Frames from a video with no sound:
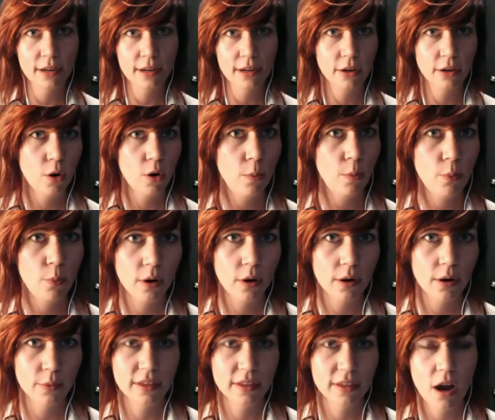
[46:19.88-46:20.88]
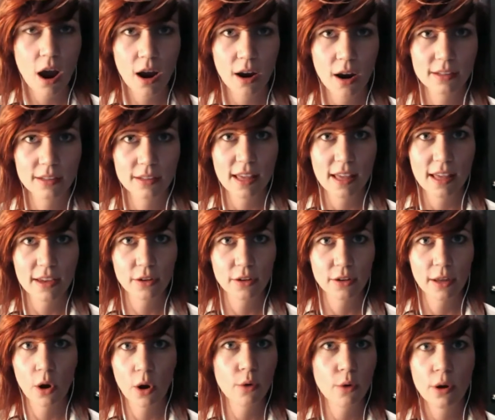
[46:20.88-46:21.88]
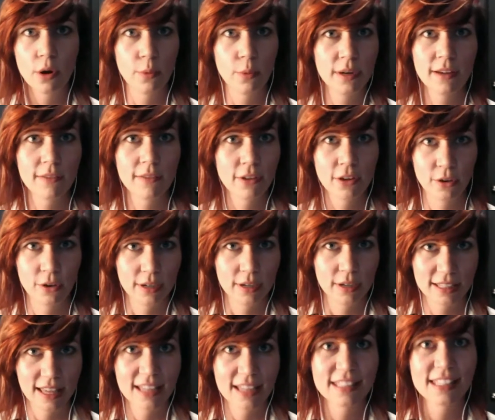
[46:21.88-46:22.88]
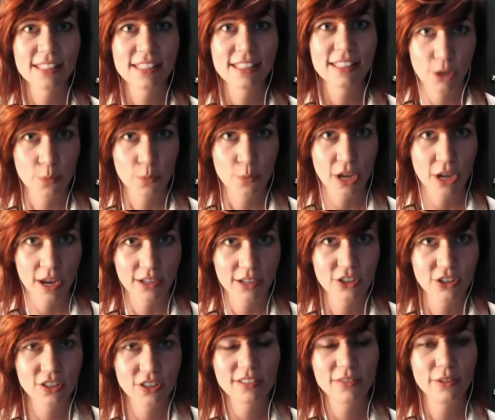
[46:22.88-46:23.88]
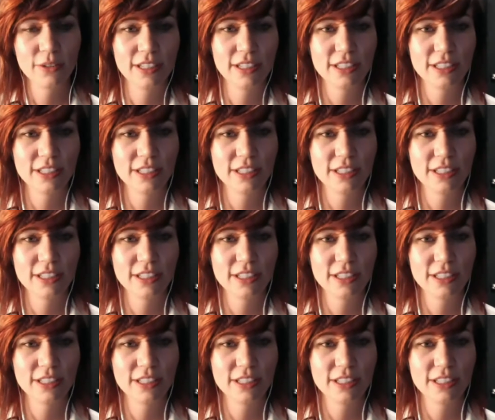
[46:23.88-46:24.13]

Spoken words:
your whole board with cards that you're like, oh no, we never agreed to that. It's a scope change. What do you do?